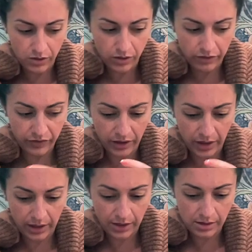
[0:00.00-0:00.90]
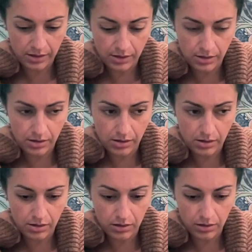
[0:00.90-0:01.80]
So I feel like it's
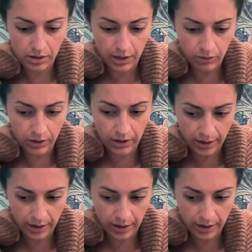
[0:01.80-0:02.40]
not only,